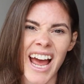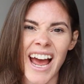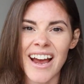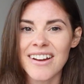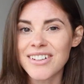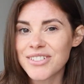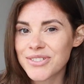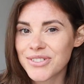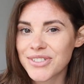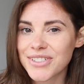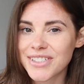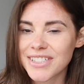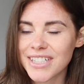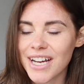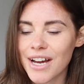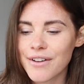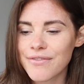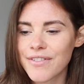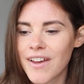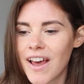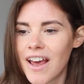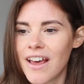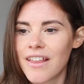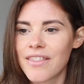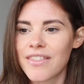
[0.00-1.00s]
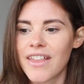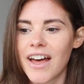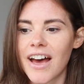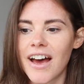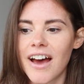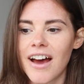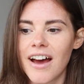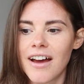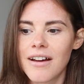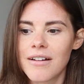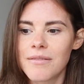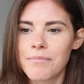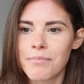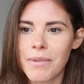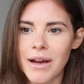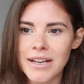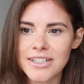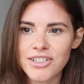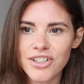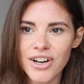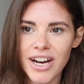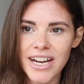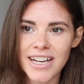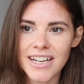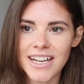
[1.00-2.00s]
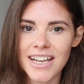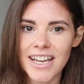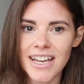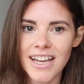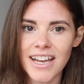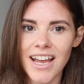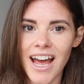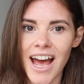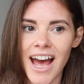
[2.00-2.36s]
outdoor stuff that my training